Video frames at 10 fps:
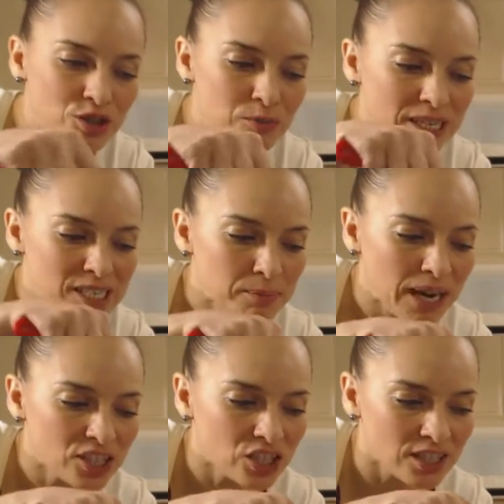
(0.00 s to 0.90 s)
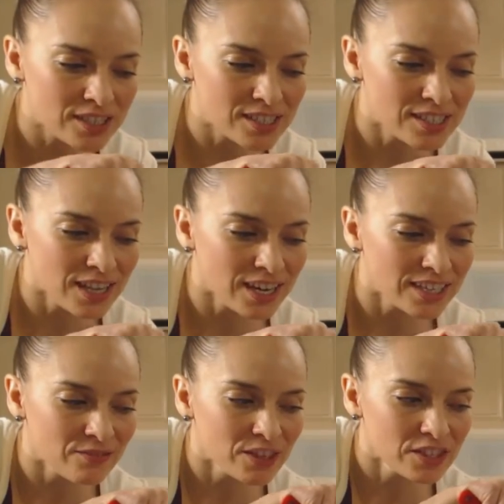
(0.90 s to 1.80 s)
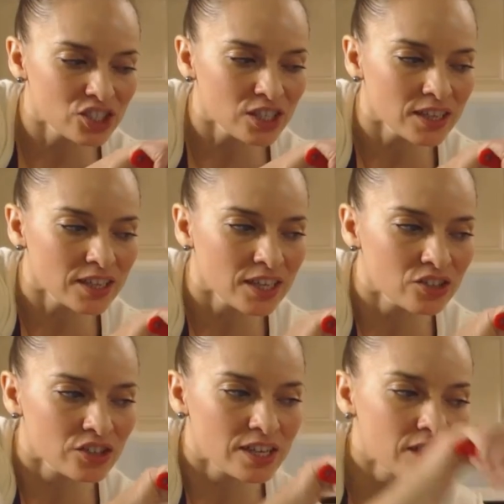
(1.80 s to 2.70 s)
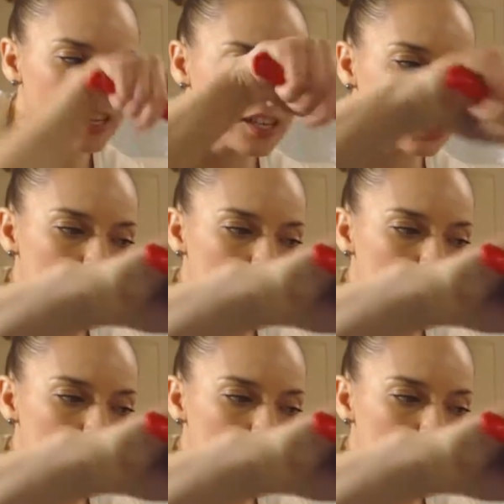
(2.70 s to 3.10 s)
gonna use my spatula and slide it very gently underneath